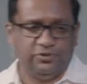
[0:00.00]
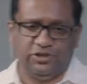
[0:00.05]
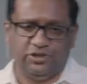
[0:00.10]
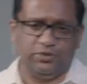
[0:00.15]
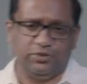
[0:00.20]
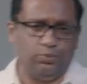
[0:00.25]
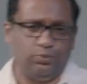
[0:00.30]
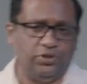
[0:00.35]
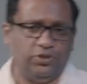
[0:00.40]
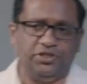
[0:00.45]
is
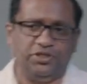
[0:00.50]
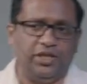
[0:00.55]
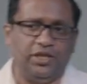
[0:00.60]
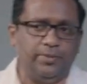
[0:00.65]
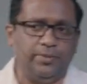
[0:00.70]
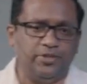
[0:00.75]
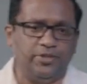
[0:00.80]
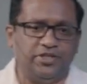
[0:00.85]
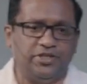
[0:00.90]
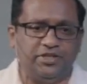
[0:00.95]
teaching
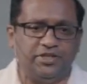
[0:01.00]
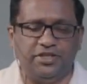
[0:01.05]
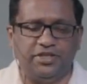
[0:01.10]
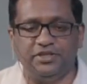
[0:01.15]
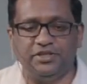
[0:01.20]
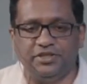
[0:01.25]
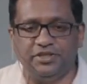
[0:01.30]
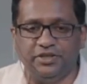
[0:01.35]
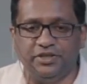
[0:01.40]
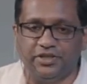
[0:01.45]
us as a
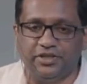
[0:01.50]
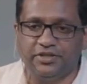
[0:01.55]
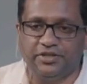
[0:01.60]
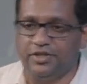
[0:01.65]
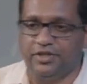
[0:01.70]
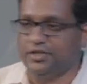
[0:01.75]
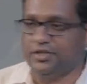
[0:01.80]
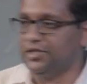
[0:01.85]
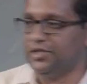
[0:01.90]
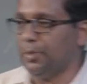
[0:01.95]
body,
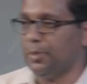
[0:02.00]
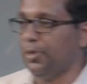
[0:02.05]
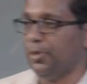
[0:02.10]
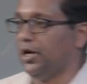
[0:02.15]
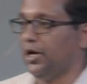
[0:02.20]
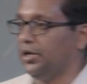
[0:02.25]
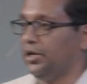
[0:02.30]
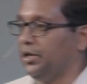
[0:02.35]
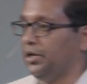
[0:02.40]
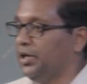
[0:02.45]

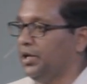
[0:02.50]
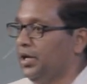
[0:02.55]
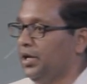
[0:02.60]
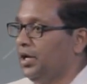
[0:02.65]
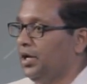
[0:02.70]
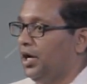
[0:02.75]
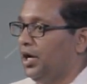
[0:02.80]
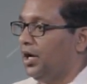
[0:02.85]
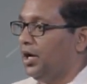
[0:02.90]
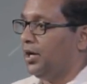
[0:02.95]
um, for, as a
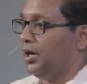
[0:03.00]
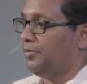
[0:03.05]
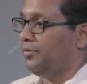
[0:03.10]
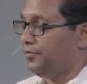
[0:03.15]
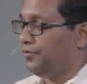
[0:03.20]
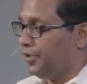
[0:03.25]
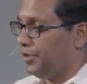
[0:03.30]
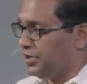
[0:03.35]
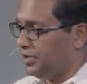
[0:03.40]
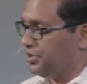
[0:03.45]
church
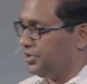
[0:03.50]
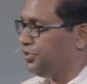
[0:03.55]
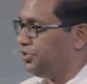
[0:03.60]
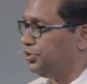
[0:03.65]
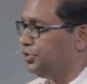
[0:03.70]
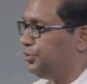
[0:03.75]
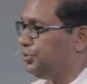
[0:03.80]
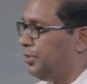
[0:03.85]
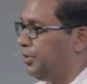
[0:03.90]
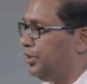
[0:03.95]
body, what James
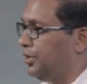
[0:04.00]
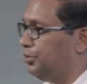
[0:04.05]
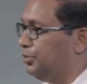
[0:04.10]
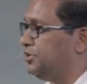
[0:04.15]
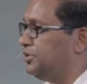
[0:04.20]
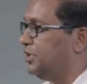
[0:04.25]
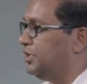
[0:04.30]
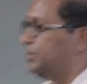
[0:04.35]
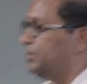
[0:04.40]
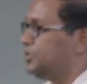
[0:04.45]
is
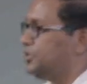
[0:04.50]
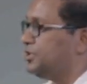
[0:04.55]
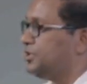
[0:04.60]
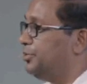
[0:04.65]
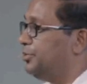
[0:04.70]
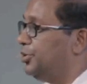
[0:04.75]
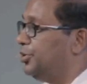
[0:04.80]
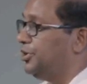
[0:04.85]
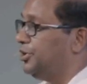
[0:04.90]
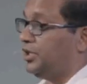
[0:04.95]
communicating to
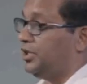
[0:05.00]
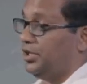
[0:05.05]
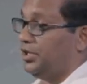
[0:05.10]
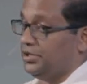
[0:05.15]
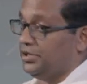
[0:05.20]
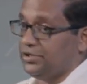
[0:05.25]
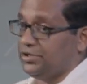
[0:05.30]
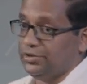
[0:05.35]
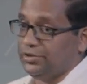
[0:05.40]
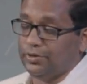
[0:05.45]
us.
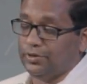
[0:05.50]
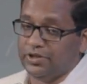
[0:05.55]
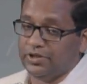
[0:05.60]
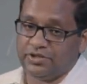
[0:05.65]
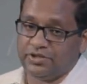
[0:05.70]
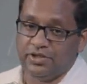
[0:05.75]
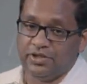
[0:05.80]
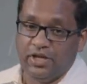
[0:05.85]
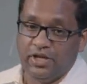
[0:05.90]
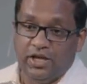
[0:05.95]
And for the
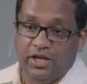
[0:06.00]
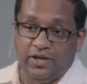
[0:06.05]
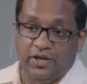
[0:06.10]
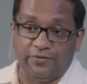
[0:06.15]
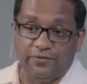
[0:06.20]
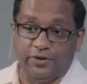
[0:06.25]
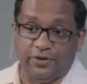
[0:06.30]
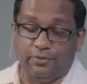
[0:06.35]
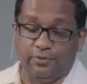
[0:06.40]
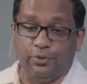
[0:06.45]
most
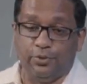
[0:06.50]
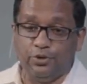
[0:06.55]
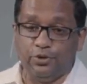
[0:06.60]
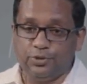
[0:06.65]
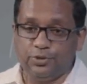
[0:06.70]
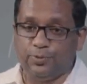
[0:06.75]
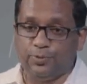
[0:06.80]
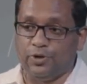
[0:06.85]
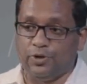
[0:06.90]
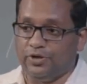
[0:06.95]
part this
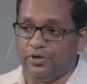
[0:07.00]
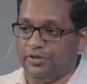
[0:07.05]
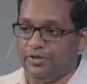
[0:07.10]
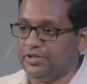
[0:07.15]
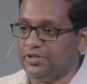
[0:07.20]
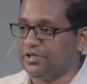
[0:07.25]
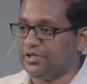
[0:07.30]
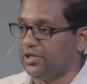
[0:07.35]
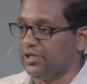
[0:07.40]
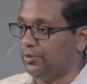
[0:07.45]
summer, it's going
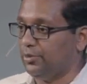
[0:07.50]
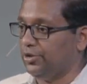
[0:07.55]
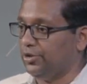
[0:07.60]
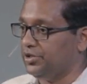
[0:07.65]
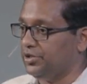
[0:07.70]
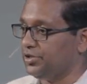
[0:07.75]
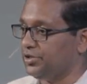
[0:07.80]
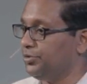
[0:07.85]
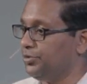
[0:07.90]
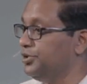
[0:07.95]
to be
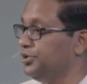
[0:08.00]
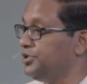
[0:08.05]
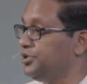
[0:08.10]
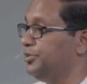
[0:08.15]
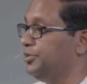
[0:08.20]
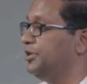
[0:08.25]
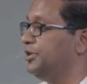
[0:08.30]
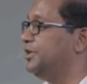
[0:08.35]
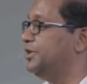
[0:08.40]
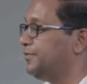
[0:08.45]
different
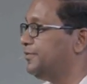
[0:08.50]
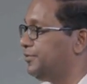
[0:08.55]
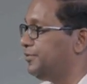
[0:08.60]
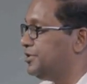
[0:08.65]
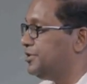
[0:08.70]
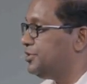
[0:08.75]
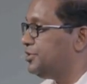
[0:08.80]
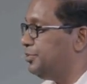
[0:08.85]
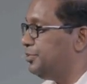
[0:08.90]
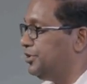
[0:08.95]
speakers
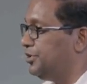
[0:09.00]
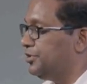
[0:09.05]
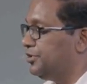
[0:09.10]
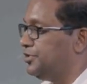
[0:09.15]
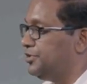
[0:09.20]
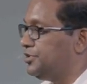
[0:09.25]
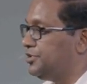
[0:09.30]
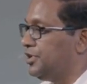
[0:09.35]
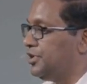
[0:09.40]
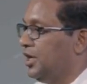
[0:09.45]
that are
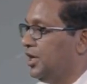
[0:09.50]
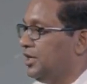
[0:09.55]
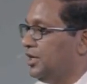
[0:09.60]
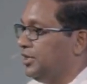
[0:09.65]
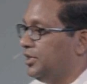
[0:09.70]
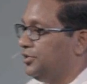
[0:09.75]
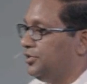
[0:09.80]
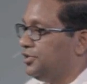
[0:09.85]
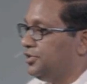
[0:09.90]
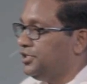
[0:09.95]
sharing
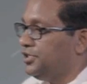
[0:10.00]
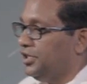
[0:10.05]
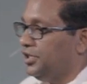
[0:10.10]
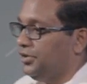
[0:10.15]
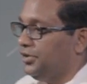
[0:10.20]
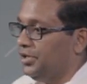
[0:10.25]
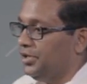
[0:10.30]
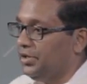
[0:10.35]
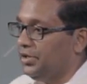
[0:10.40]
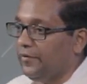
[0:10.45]
from
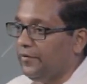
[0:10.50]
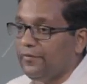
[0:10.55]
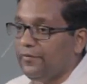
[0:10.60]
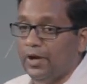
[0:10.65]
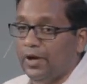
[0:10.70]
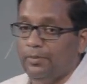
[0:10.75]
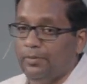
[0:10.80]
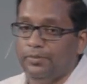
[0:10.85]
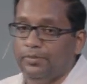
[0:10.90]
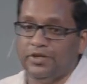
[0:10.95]
this
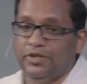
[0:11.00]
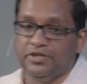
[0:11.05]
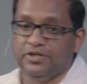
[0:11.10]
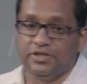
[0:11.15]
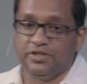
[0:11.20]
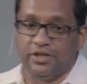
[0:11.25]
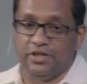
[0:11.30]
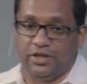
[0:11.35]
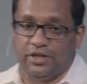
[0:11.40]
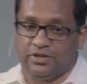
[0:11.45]
text. Um,
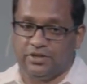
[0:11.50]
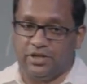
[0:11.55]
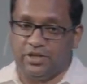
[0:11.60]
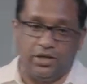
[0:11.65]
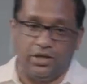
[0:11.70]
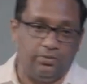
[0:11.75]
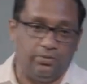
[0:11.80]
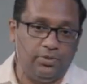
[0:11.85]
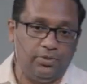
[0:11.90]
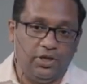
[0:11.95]
you're going to
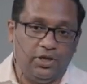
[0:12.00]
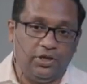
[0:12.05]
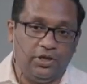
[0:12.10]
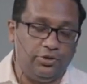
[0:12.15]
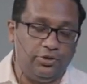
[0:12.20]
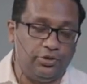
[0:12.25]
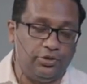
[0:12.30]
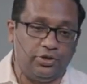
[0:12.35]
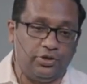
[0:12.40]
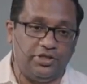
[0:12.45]
see
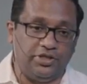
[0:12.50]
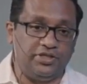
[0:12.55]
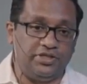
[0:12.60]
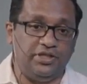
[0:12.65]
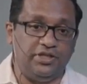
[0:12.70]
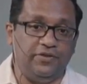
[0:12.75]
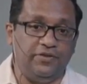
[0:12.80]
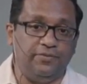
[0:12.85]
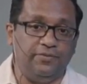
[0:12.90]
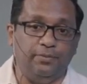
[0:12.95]
me
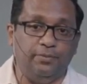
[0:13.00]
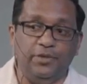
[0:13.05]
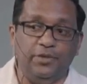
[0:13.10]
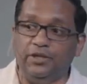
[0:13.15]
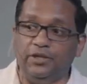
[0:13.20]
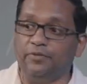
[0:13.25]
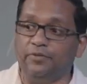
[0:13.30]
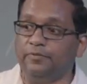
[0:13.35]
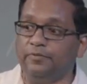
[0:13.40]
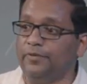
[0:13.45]
very
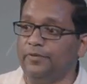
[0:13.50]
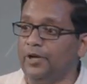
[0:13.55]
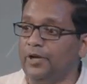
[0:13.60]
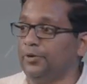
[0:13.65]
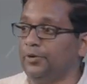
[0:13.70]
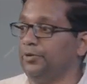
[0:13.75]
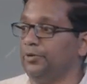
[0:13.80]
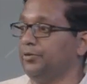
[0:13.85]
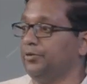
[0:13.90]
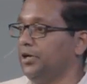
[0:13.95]
rarely up
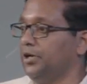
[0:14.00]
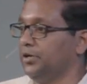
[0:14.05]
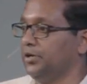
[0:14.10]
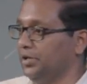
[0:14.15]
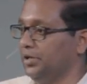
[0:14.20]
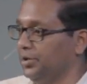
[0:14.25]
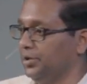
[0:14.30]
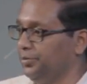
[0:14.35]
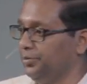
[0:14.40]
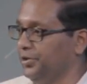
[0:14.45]
here
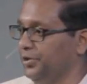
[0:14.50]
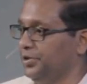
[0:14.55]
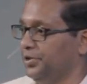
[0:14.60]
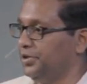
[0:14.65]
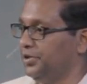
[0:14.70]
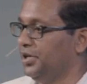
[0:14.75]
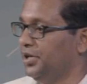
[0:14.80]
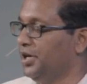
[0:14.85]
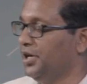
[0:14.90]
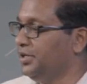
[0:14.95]
this summer.
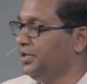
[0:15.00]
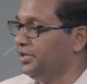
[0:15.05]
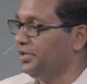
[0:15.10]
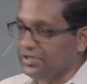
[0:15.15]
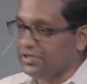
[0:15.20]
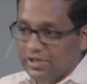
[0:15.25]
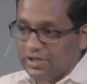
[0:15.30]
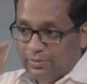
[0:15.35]
And this is what,